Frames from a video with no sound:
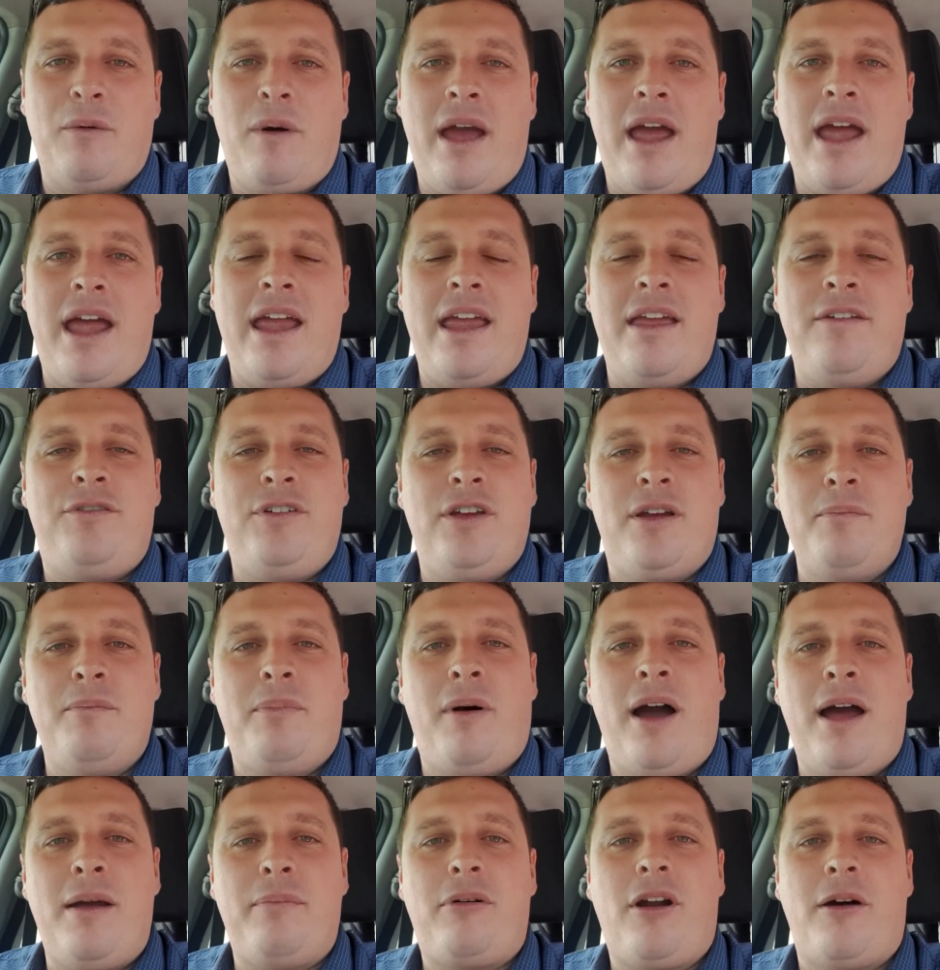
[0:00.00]
Where if you can
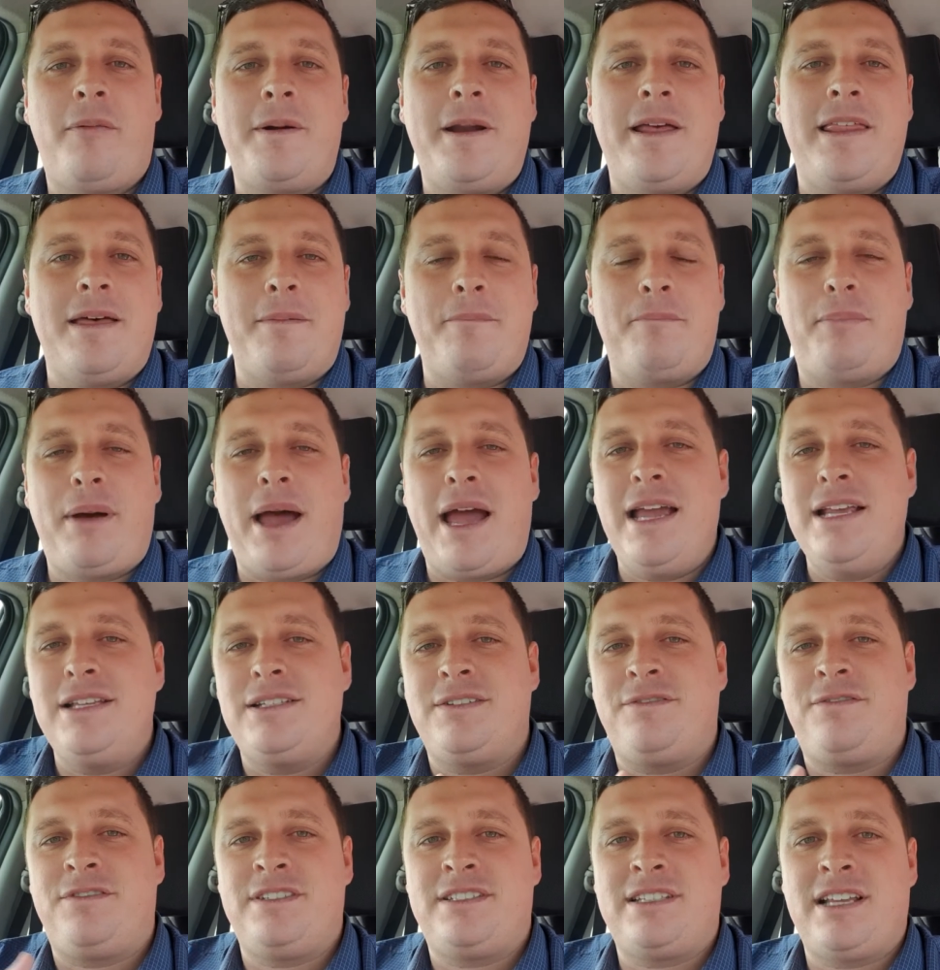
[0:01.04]
buy a property that pays
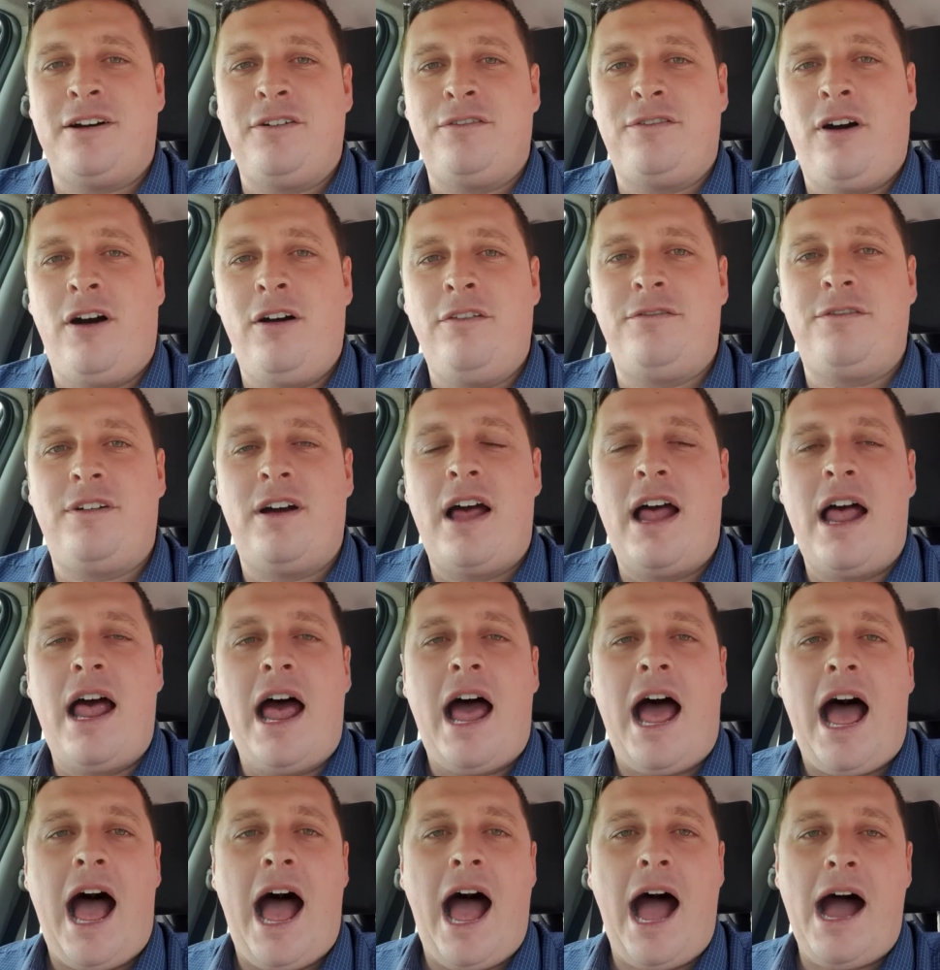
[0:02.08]
itself off
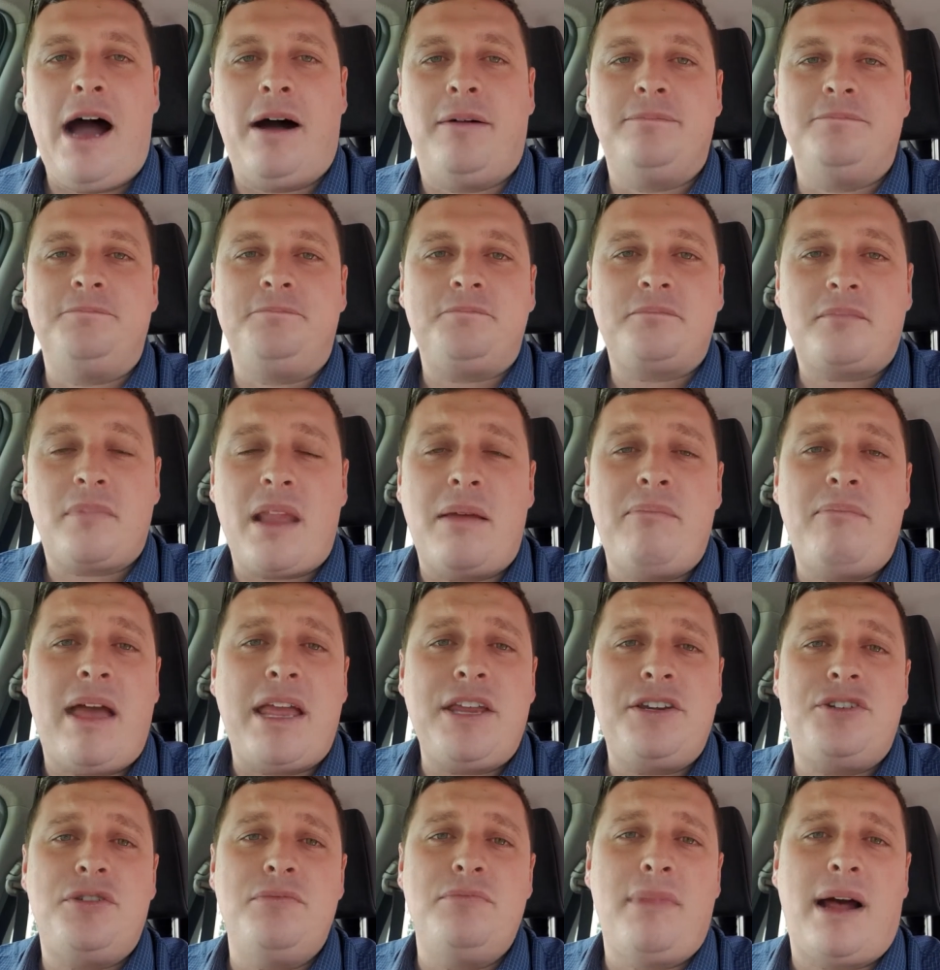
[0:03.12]
and
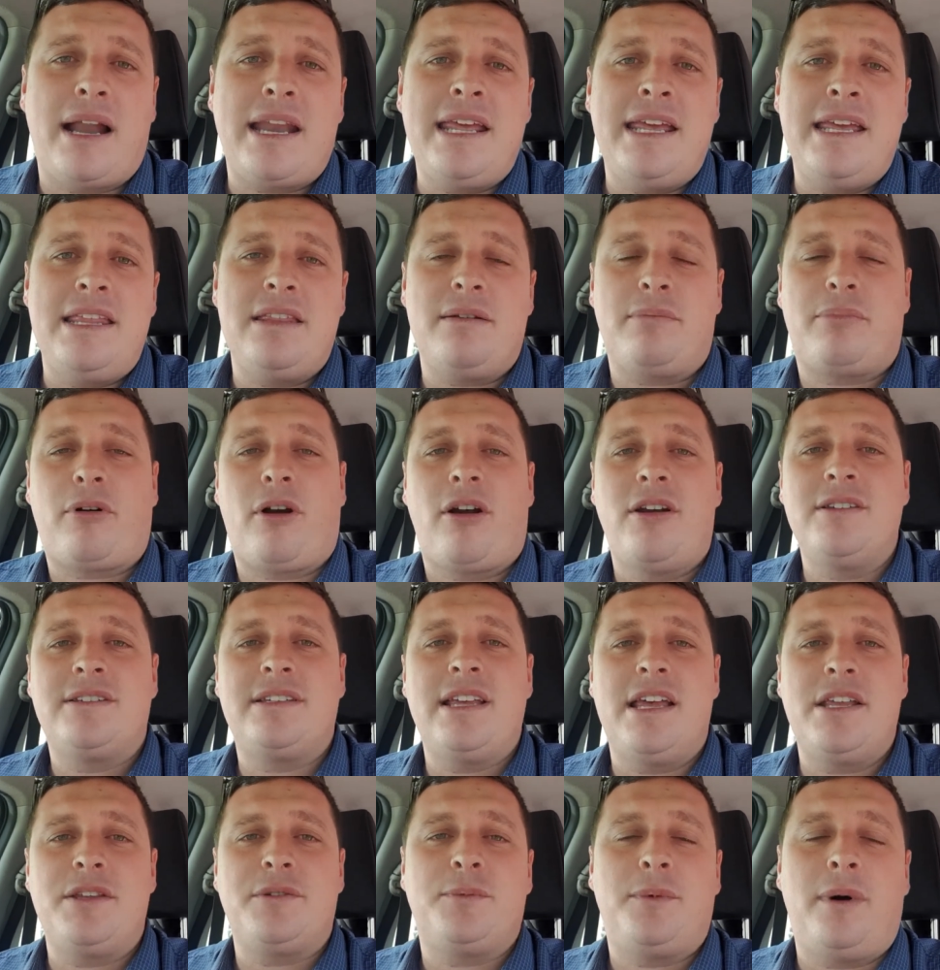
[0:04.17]
makes you money in the
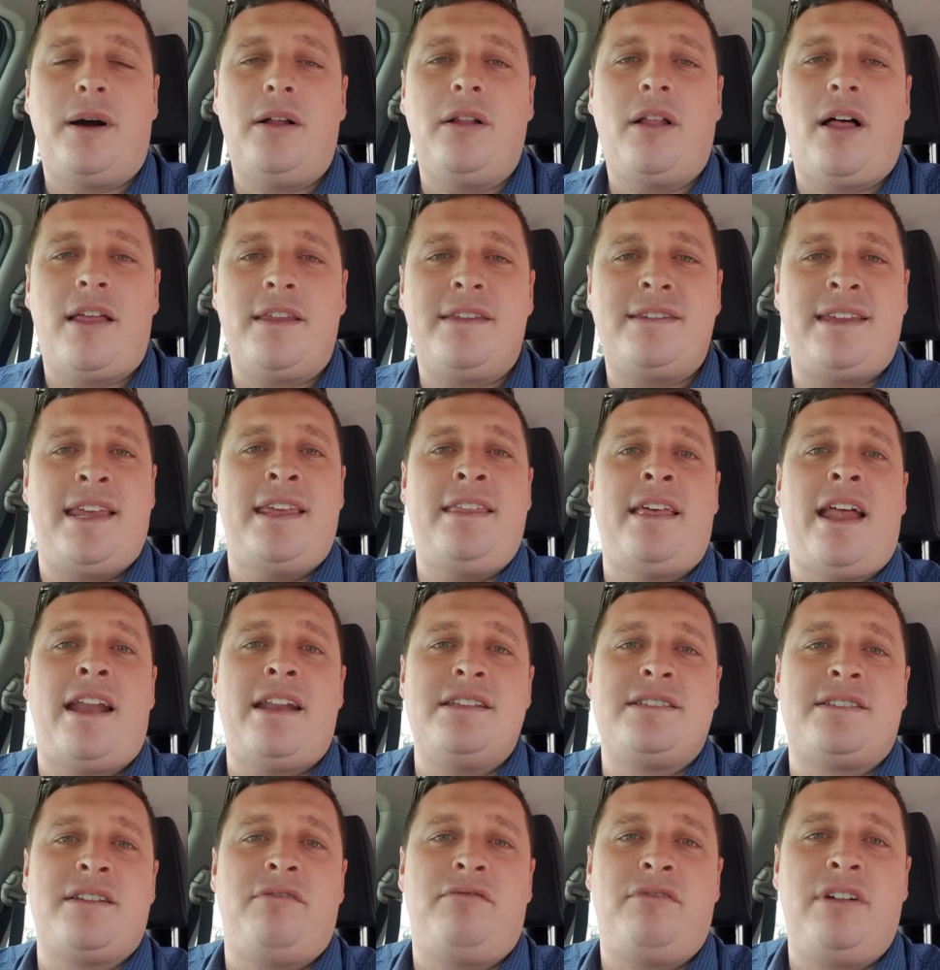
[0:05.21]
process, well, I see that
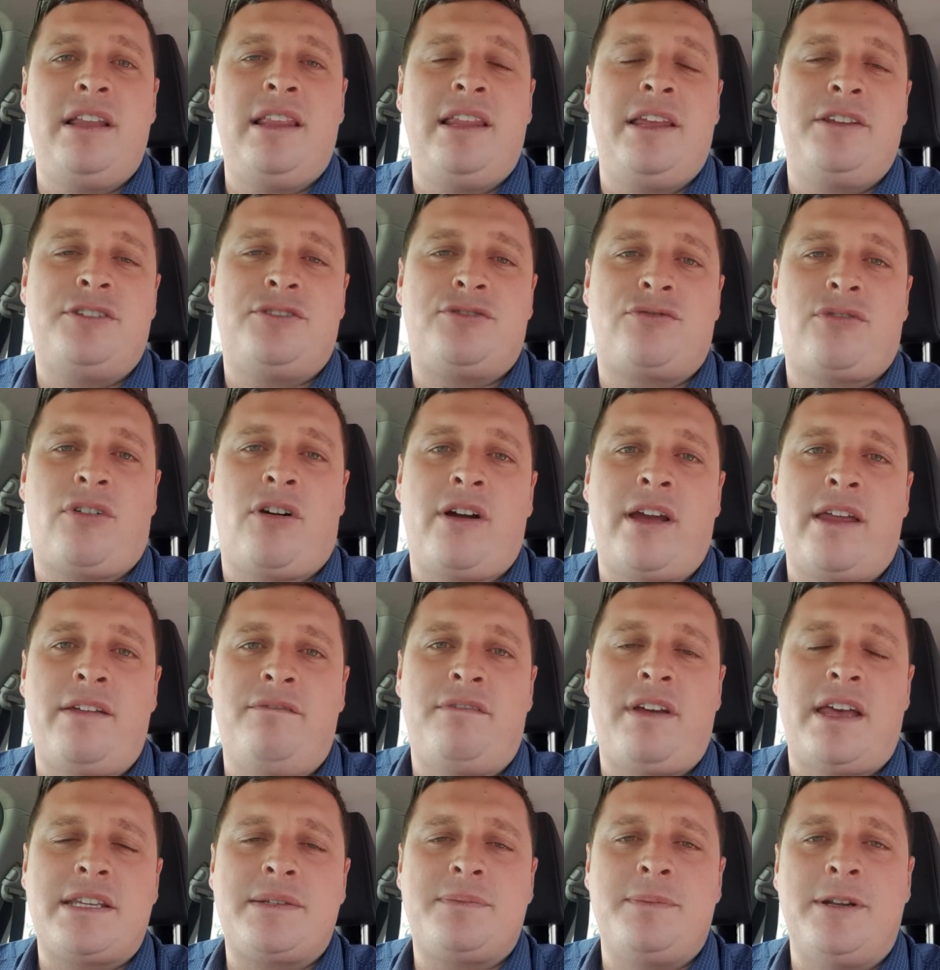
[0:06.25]
as a really strong
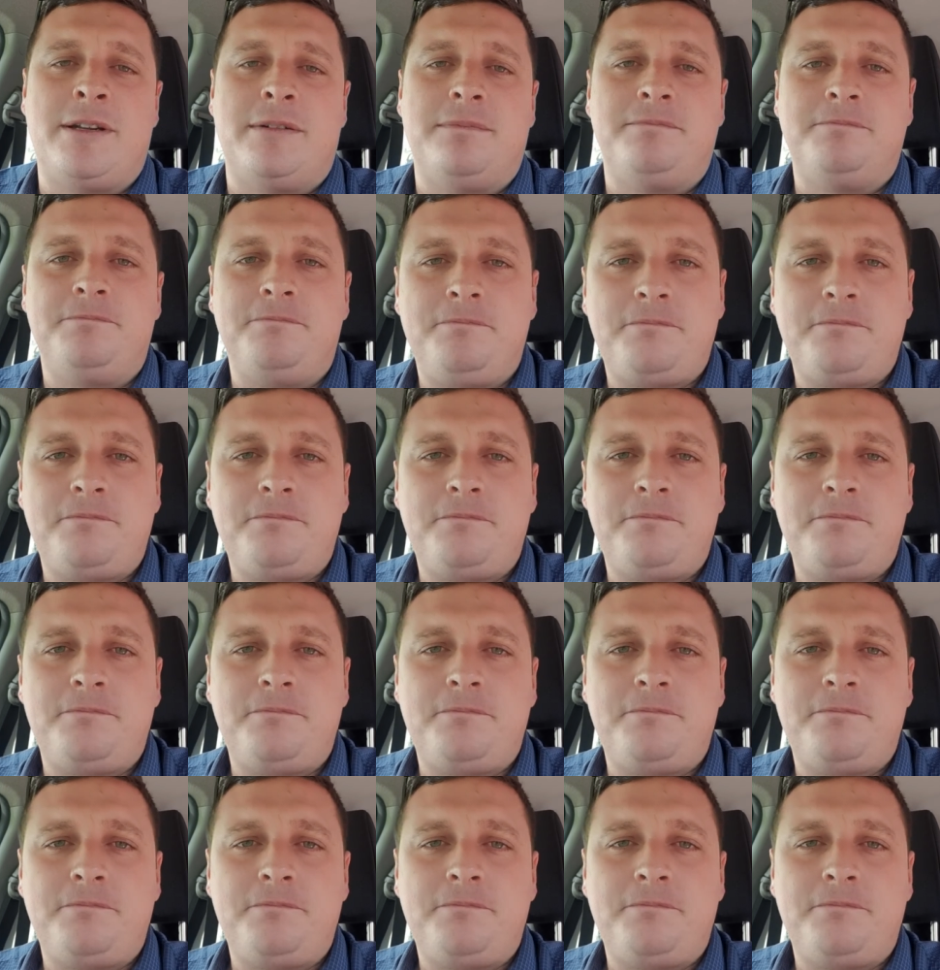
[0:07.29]
investment.